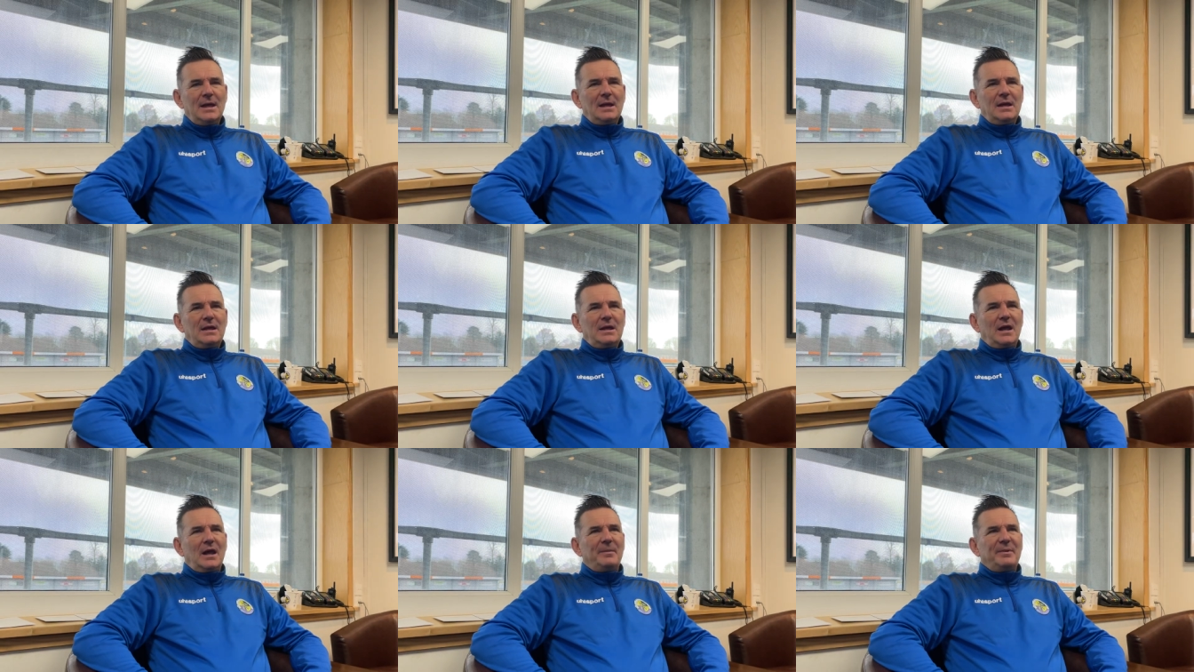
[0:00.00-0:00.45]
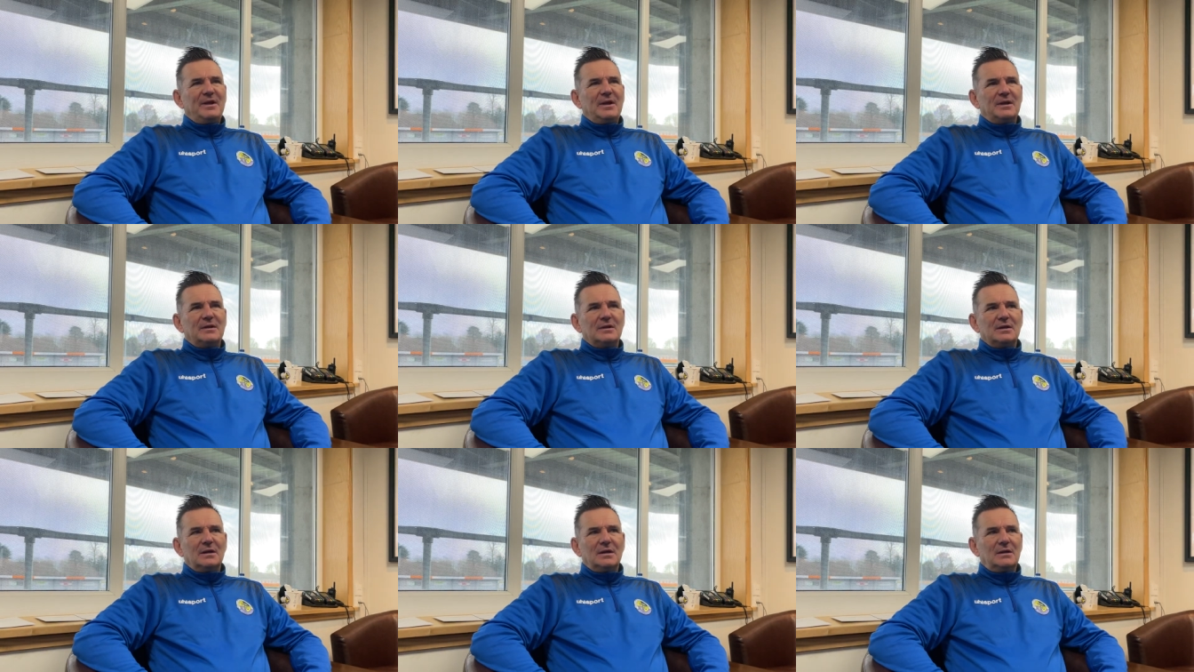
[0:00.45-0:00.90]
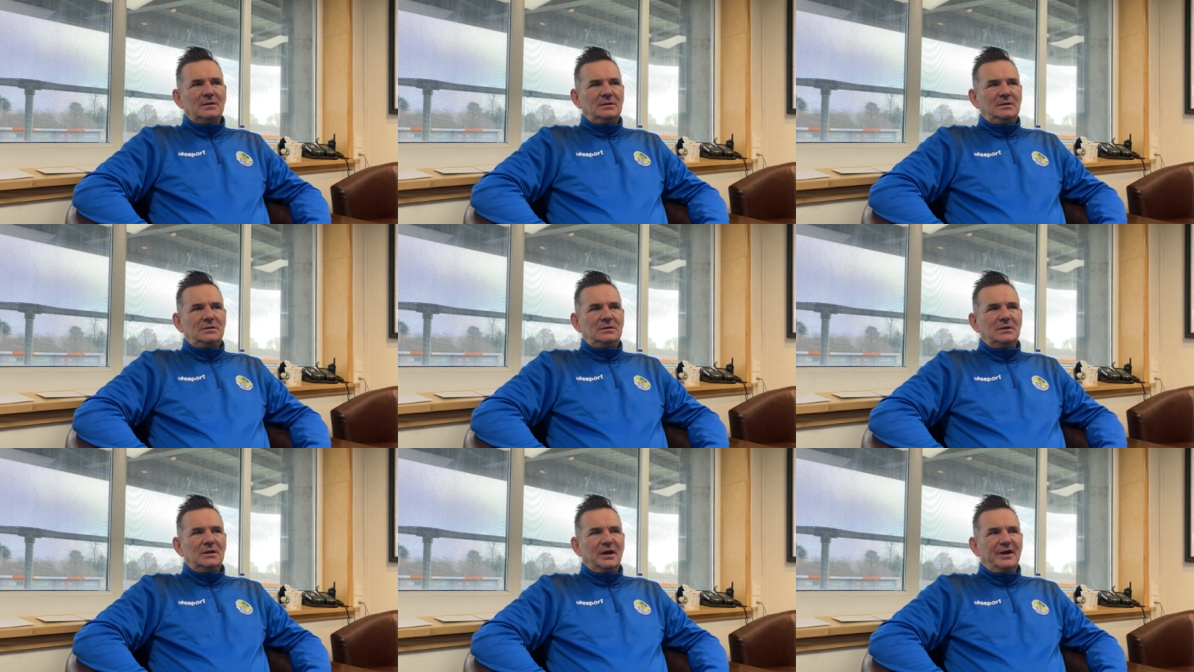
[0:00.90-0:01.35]
Yeah, I mean,
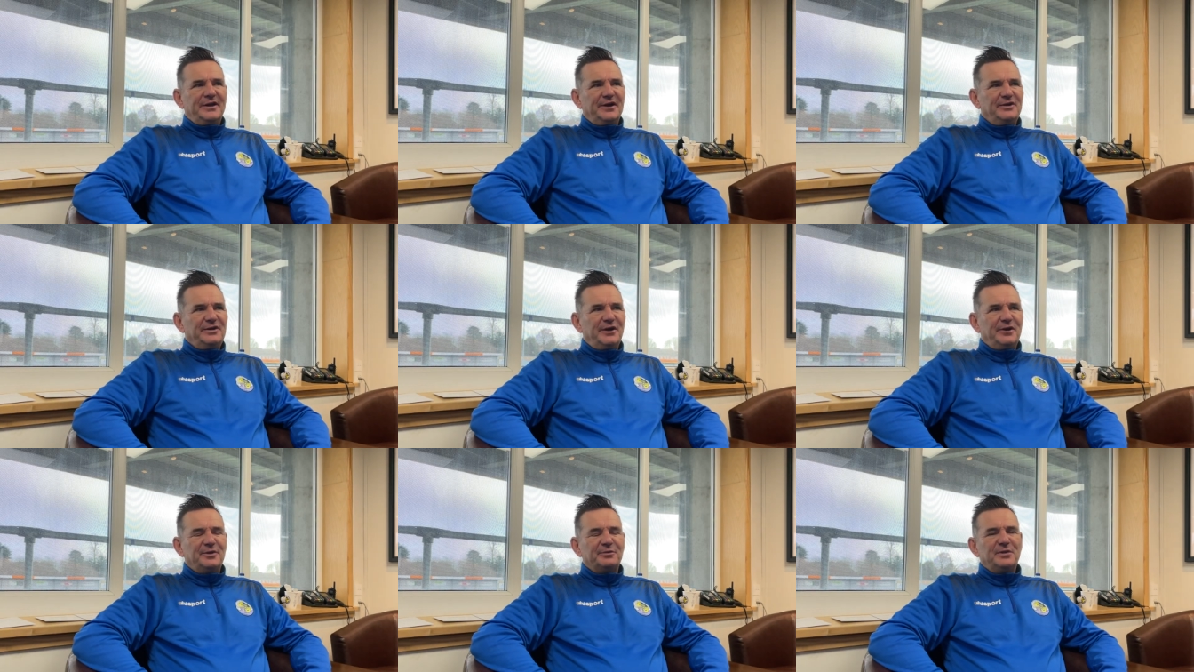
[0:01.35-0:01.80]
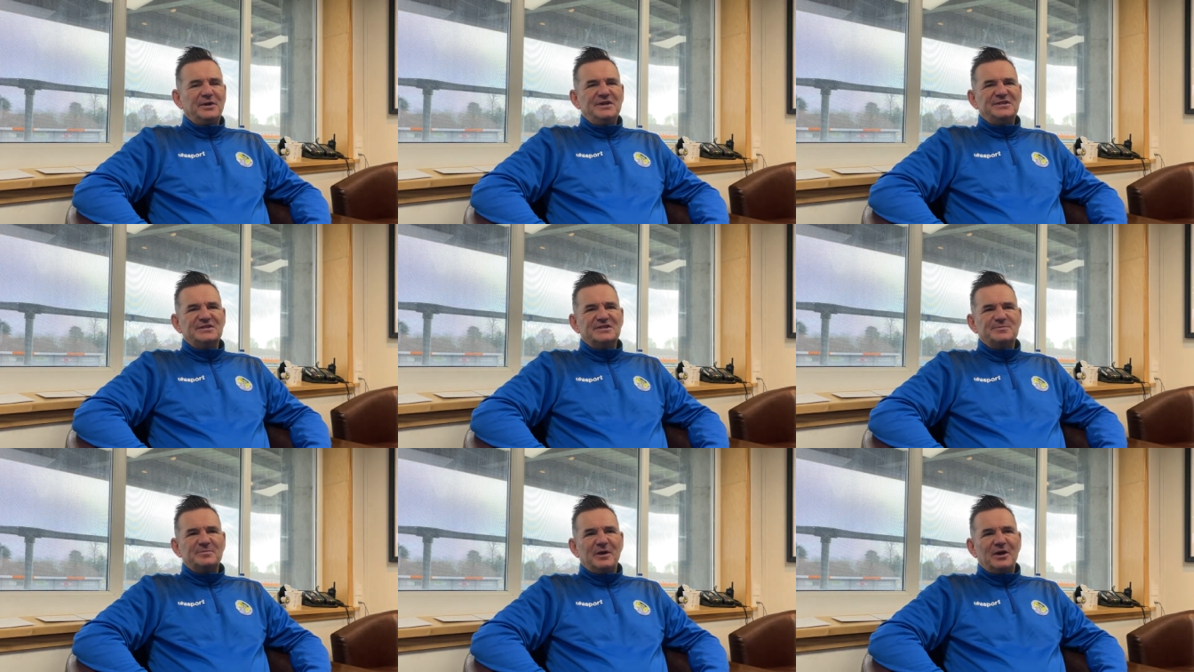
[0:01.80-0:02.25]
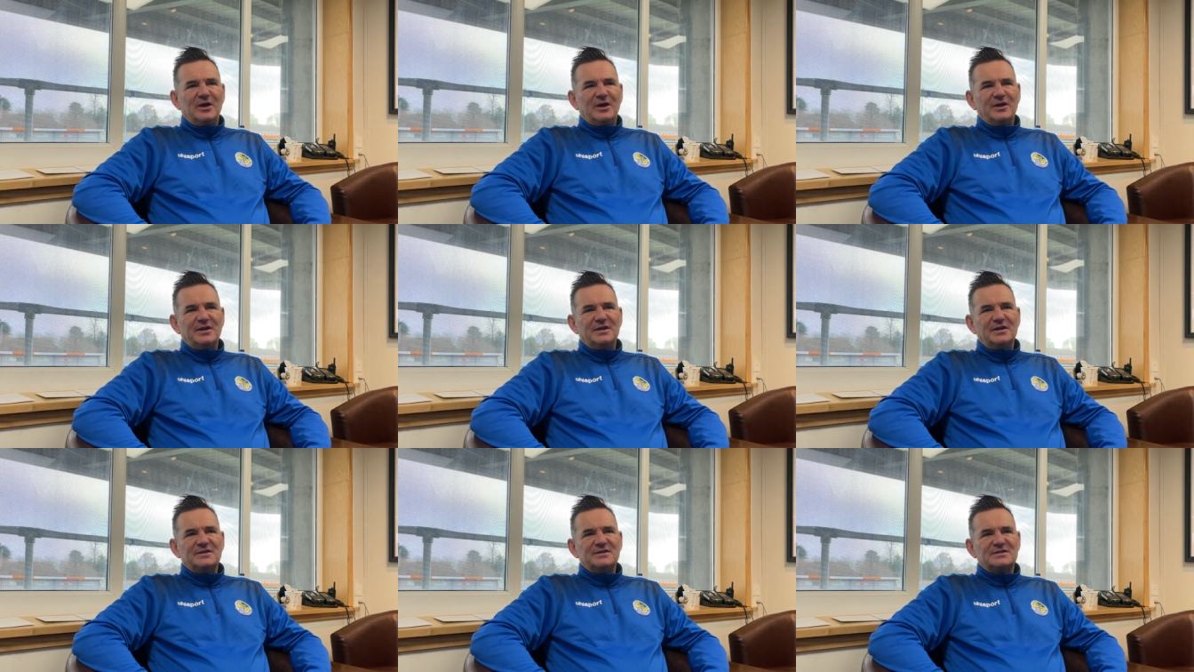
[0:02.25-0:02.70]
I don't know the reasons
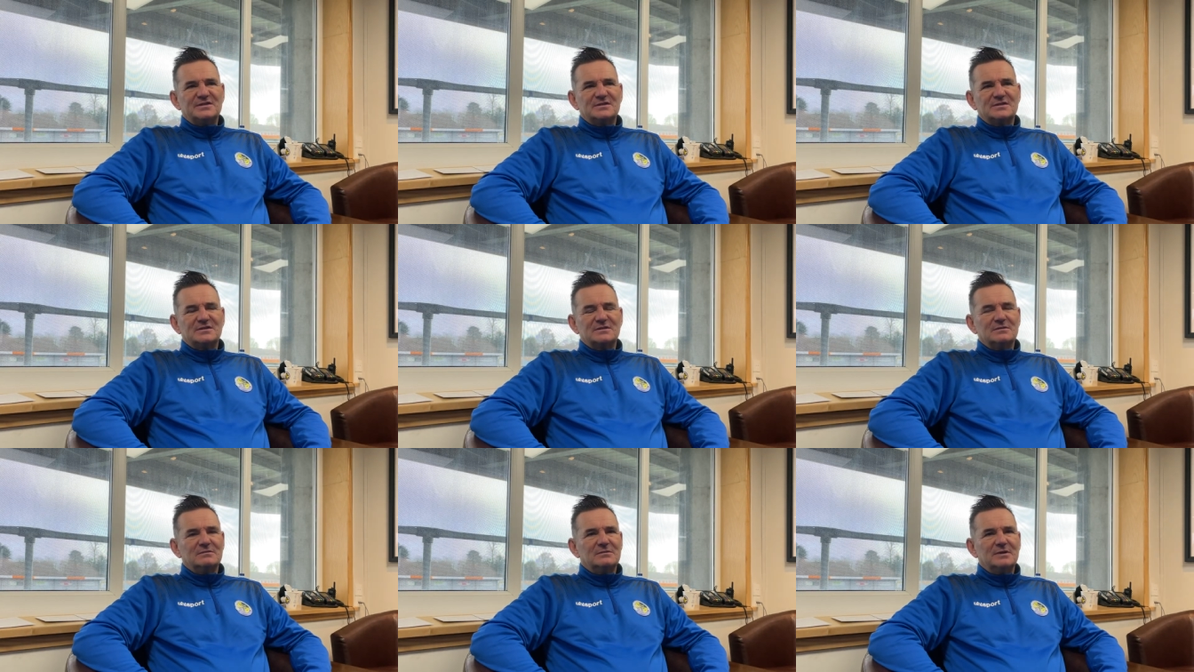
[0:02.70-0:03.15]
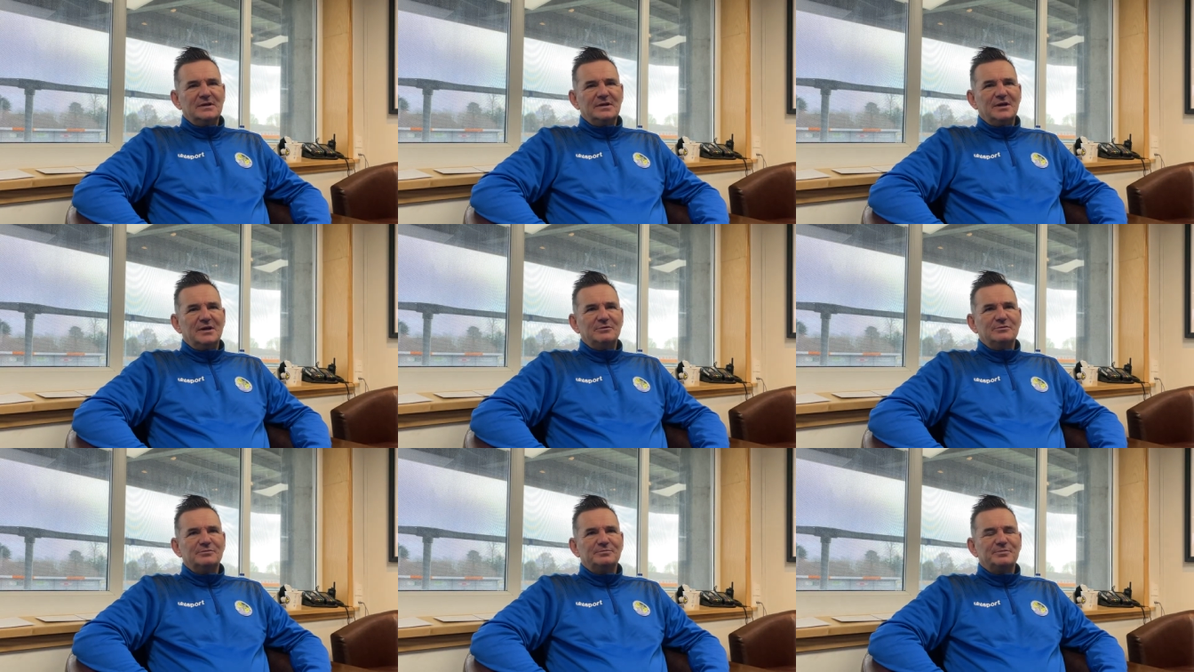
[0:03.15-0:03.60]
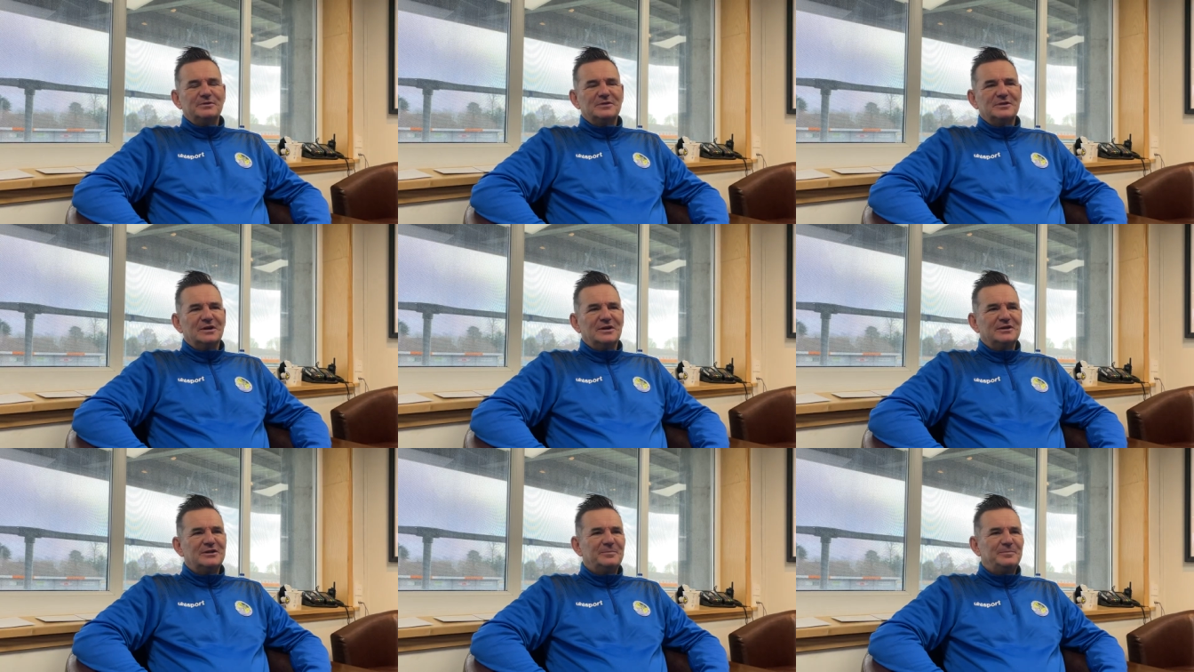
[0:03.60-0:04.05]
behind his, you know,
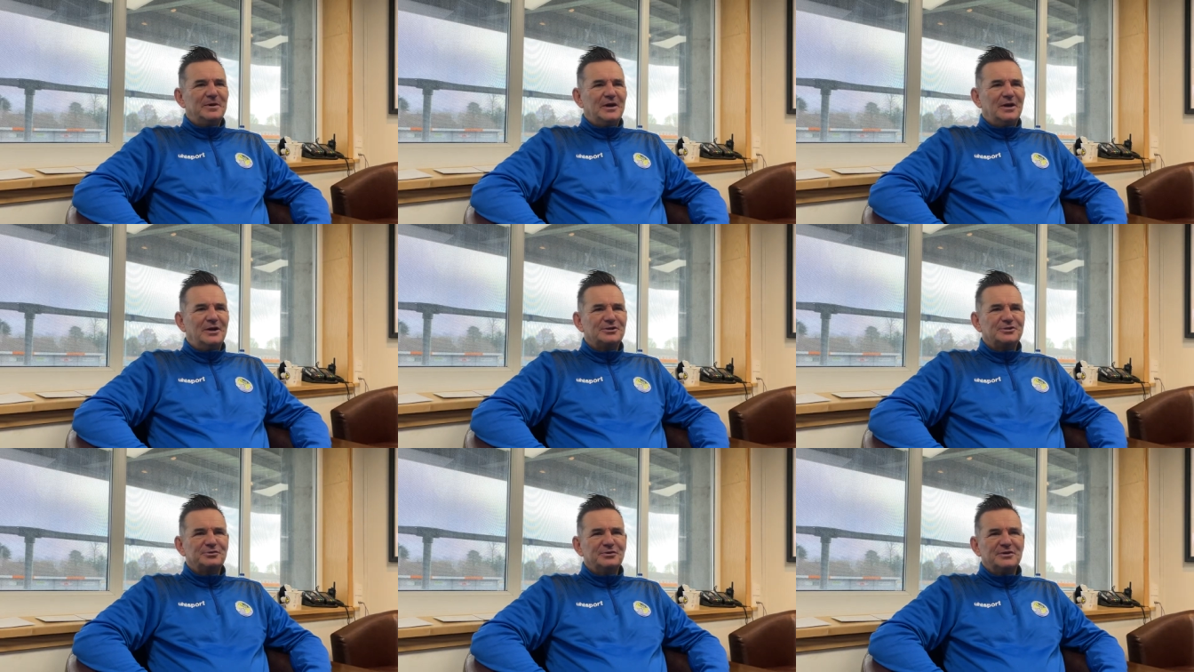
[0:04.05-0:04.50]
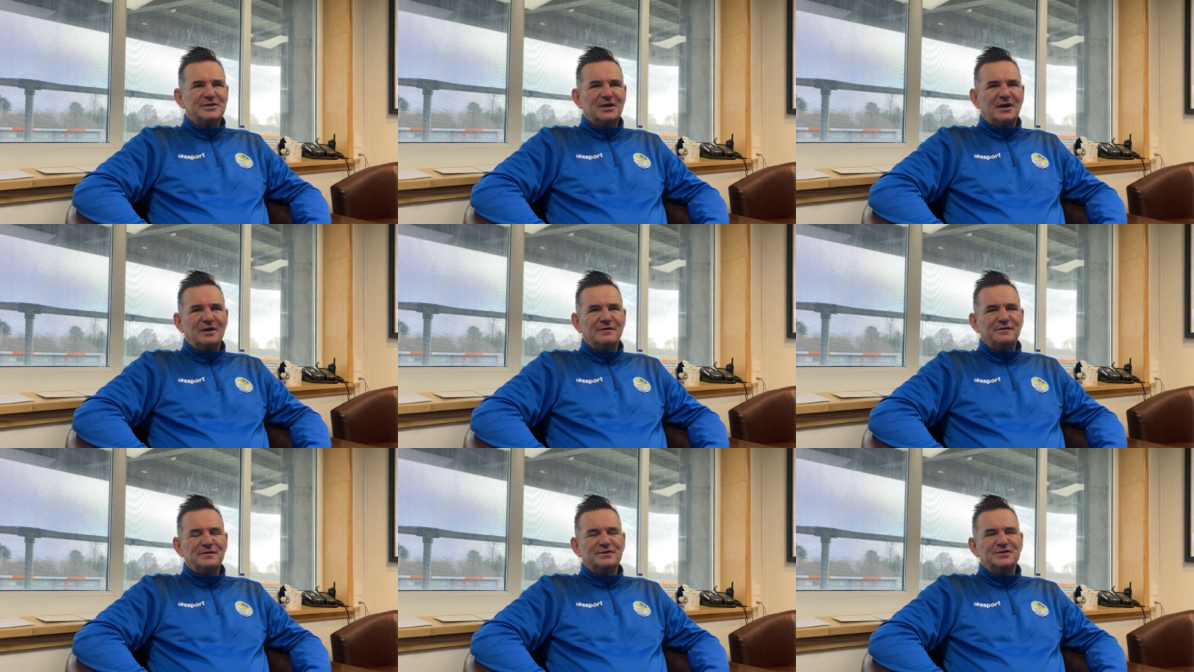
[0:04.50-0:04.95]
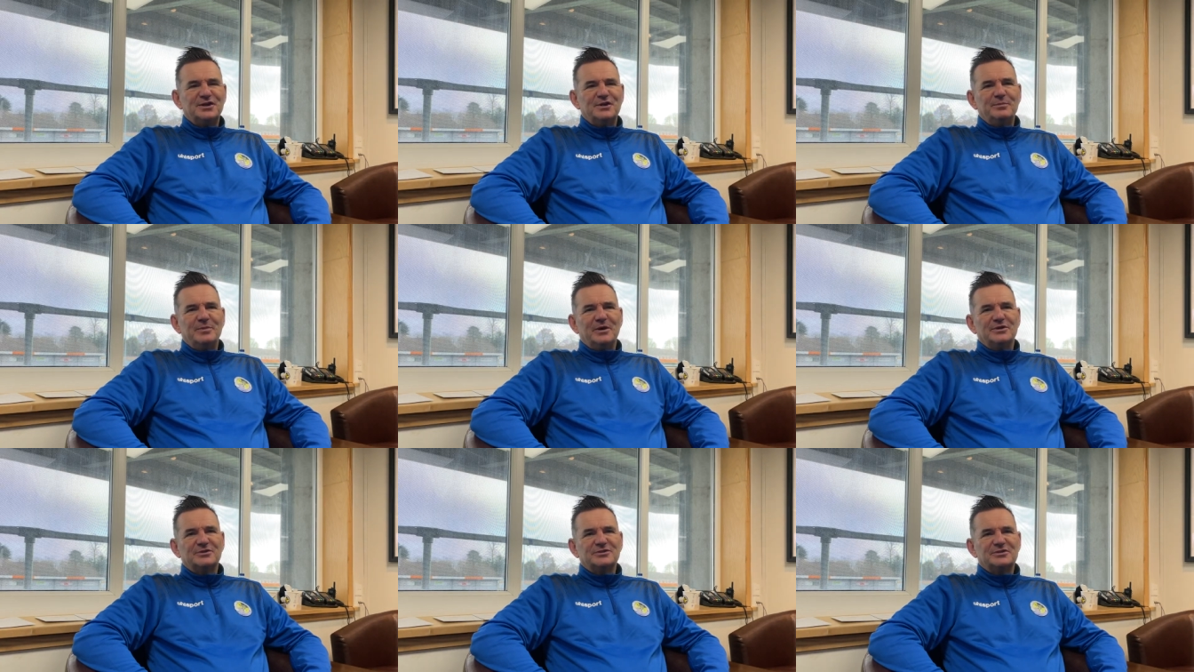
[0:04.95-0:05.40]
departure at Dartford too
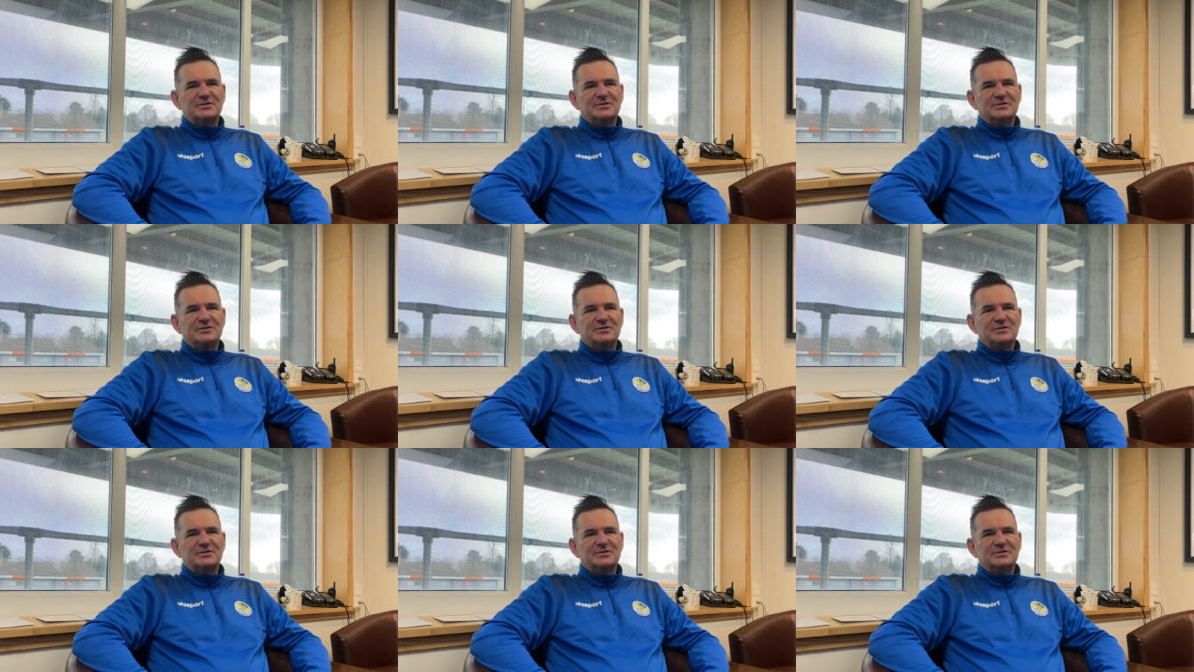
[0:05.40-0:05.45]
much.